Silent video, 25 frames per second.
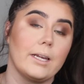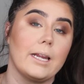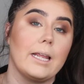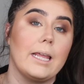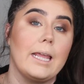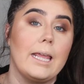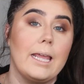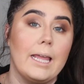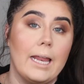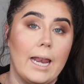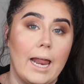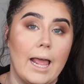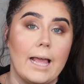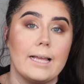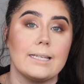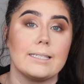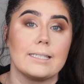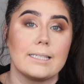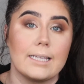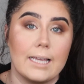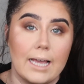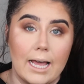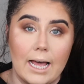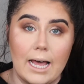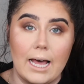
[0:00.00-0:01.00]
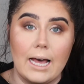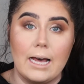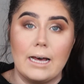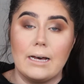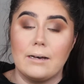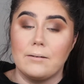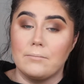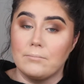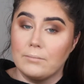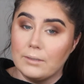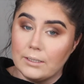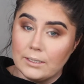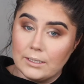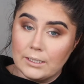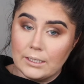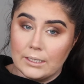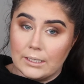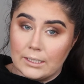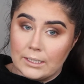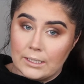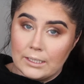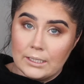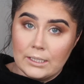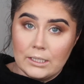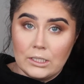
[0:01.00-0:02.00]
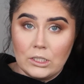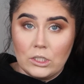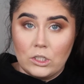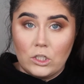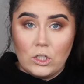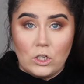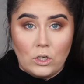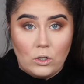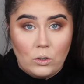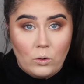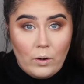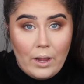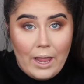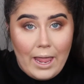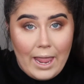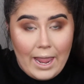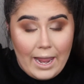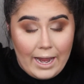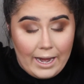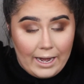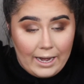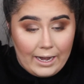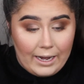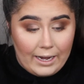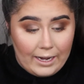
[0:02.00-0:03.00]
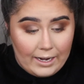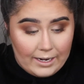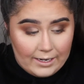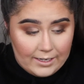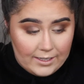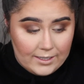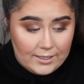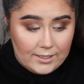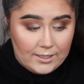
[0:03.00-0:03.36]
it has come to a,